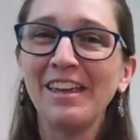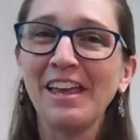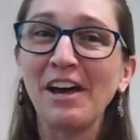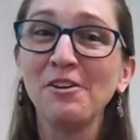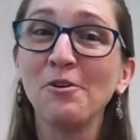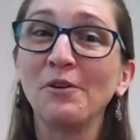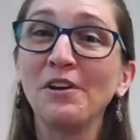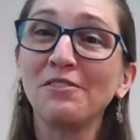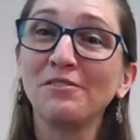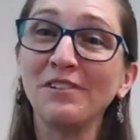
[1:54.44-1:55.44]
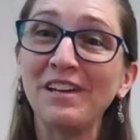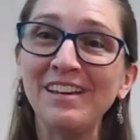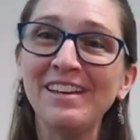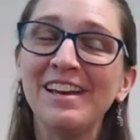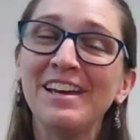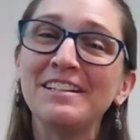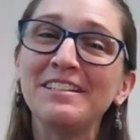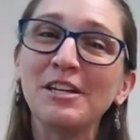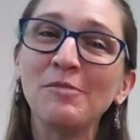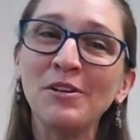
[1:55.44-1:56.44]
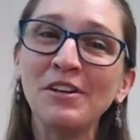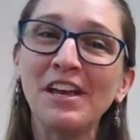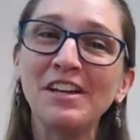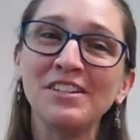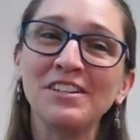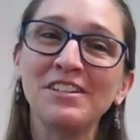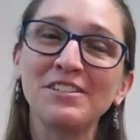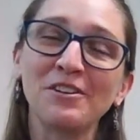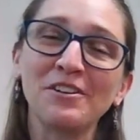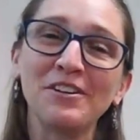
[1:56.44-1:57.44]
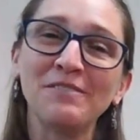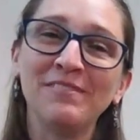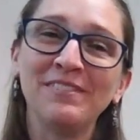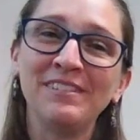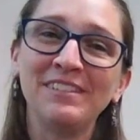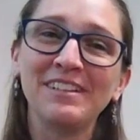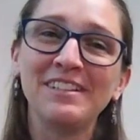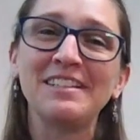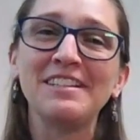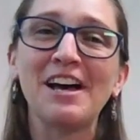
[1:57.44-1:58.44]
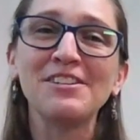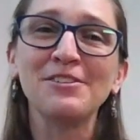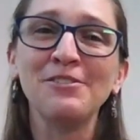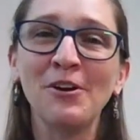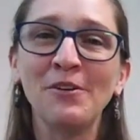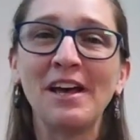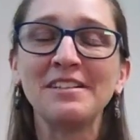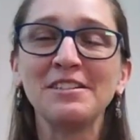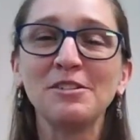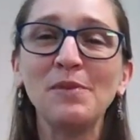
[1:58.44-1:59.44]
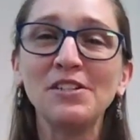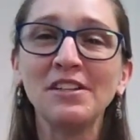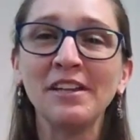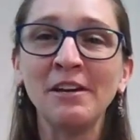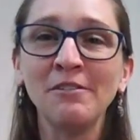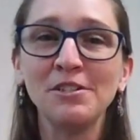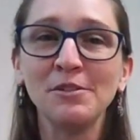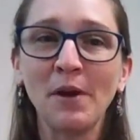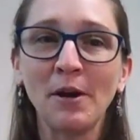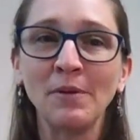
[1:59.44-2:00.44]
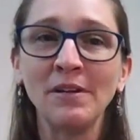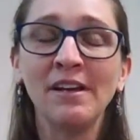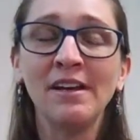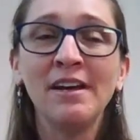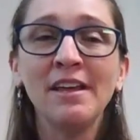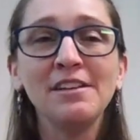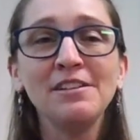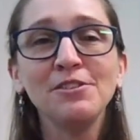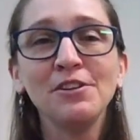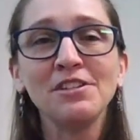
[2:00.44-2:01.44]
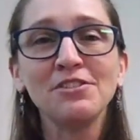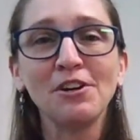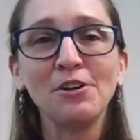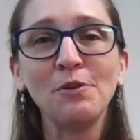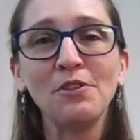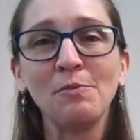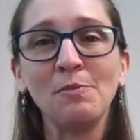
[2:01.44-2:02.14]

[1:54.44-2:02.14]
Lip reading: Category 3 is a communication disorder. This is also known as a speech and language impairment. These students struggle with